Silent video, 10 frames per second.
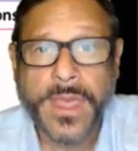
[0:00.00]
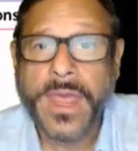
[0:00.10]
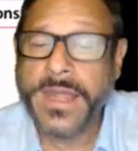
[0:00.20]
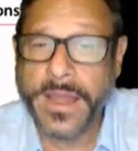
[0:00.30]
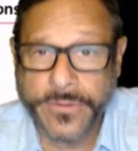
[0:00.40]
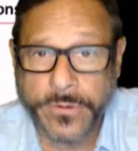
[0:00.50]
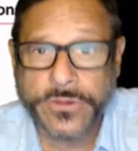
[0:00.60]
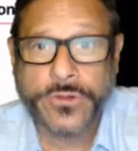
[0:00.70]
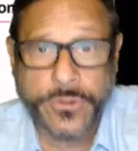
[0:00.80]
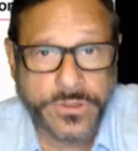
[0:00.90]
Now there are
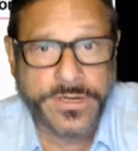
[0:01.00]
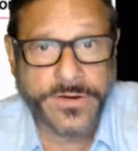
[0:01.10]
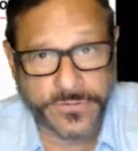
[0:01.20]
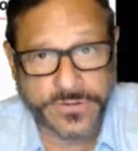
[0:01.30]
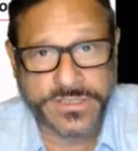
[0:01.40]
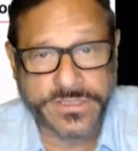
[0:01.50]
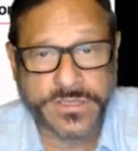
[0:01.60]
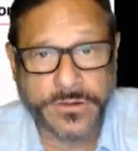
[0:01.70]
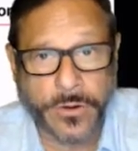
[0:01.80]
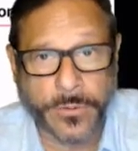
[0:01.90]
two differences
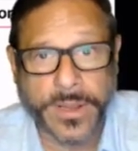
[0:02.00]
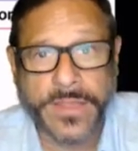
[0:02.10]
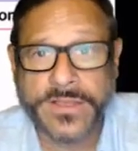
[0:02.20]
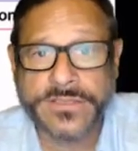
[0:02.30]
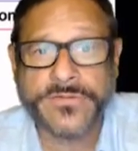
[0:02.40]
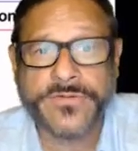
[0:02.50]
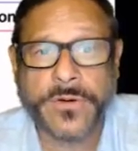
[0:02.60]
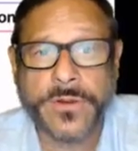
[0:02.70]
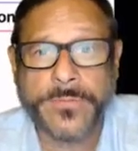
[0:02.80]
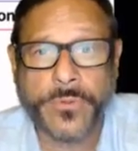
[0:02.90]
to note, and these are
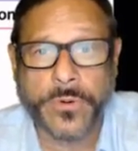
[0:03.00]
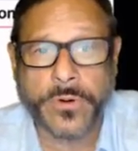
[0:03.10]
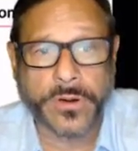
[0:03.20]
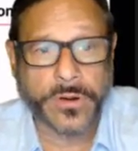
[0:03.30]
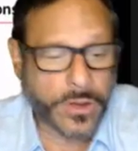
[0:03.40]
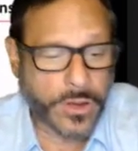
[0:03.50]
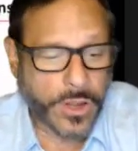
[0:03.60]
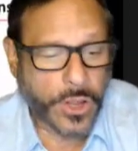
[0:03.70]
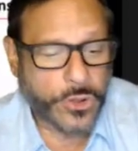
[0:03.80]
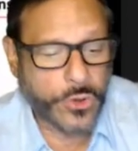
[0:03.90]
very important.
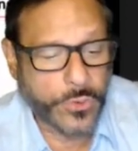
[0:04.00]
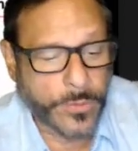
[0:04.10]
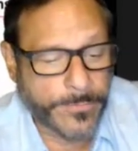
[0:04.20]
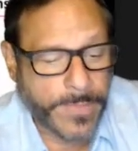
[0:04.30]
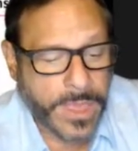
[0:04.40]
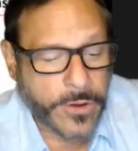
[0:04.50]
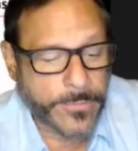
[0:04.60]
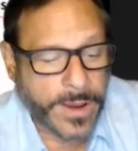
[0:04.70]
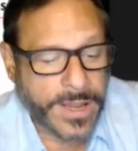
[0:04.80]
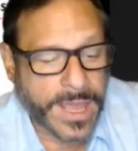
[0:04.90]
You may or
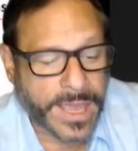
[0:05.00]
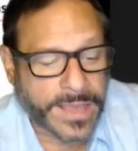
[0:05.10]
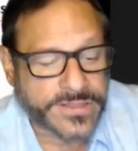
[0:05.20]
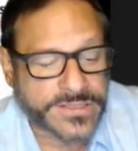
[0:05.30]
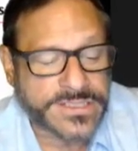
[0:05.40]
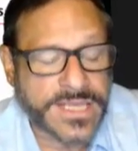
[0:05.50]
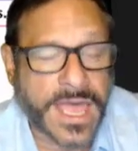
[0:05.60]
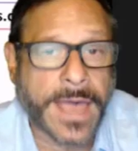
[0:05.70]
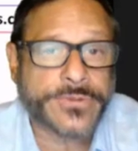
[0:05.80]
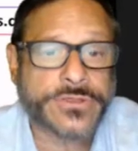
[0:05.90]
may not, this is
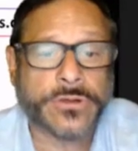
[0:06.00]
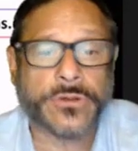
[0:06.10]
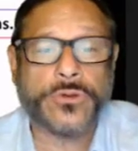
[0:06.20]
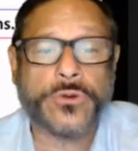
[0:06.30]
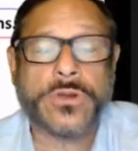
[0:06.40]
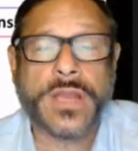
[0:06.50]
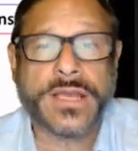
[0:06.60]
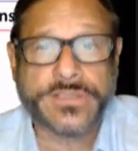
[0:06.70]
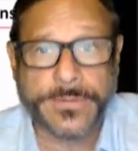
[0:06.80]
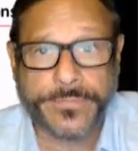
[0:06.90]
optional, you could
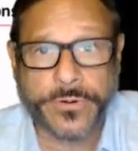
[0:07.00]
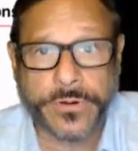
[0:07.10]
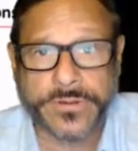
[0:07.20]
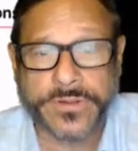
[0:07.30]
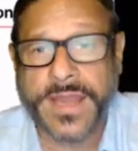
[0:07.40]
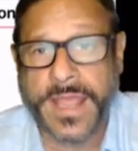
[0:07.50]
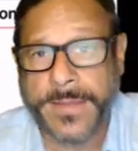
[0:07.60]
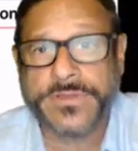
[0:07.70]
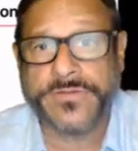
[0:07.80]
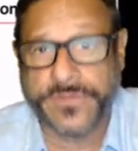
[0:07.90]
actually put the
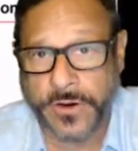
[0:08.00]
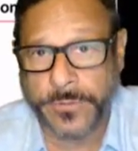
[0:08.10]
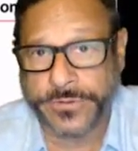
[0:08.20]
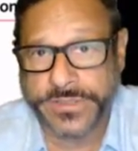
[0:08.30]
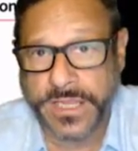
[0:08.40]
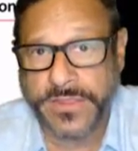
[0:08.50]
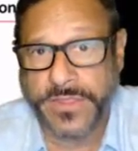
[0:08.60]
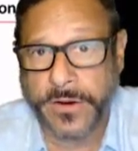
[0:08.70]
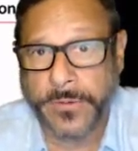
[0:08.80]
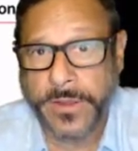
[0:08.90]
names of the variables in
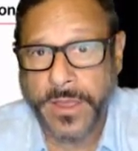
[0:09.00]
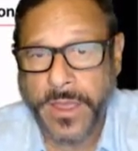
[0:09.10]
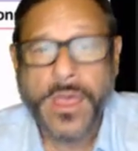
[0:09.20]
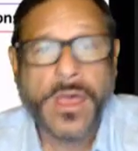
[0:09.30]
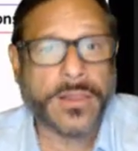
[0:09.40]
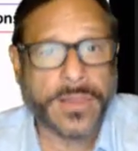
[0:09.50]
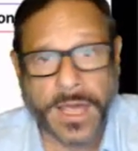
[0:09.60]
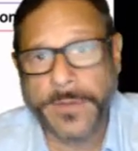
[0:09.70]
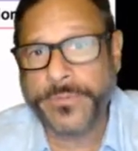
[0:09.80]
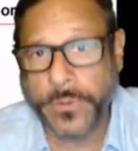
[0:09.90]
there. A
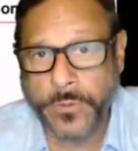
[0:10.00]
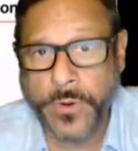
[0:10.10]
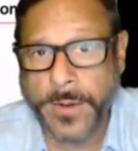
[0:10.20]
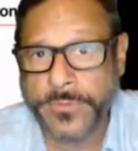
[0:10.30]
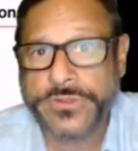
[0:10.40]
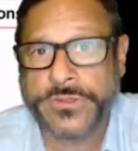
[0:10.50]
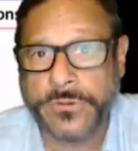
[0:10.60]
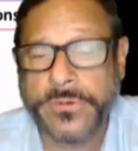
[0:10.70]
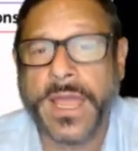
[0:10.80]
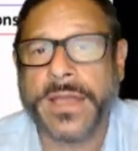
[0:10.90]
lot of programmers
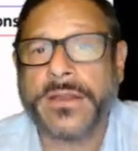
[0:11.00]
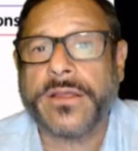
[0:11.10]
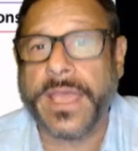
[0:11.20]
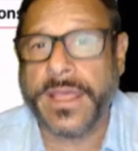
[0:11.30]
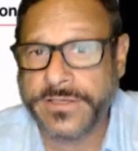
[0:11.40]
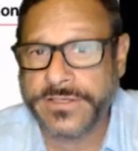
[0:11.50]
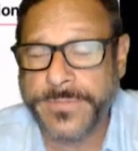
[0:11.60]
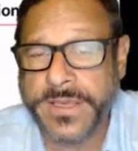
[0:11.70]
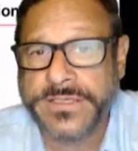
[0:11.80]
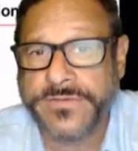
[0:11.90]
do not. Again, this
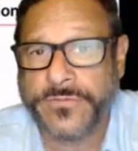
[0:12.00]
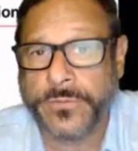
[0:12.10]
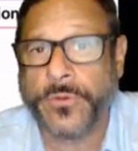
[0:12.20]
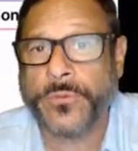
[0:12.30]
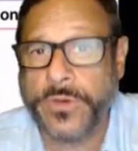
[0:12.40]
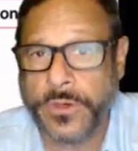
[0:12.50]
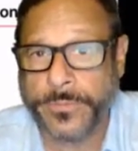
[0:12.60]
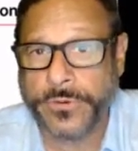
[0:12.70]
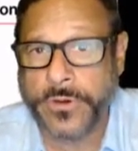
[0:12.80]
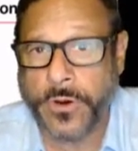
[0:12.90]
makes it for more
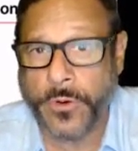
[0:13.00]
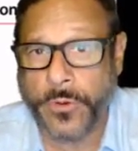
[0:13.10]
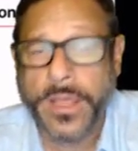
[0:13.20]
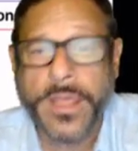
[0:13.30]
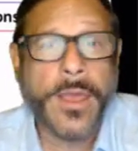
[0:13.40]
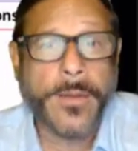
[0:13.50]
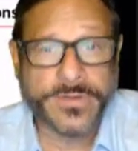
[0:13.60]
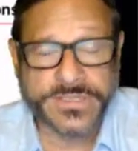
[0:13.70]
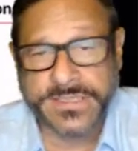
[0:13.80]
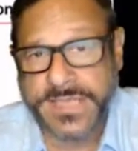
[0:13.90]
readable code,
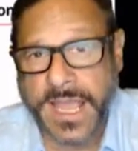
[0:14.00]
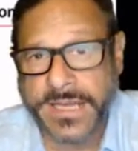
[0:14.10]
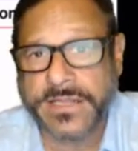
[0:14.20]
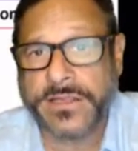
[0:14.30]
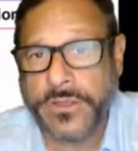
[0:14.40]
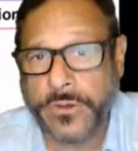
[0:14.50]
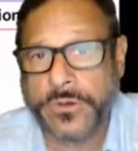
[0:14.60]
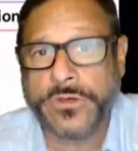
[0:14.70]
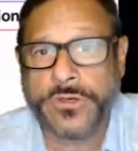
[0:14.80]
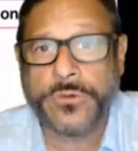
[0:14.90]
but syntactically you
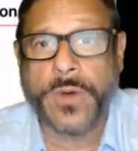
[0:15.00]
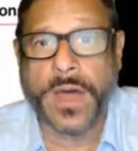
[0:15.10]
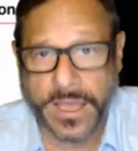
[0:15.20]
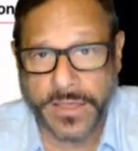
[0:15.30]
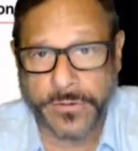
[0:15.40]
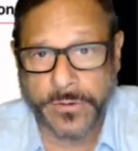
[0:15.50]
could do either.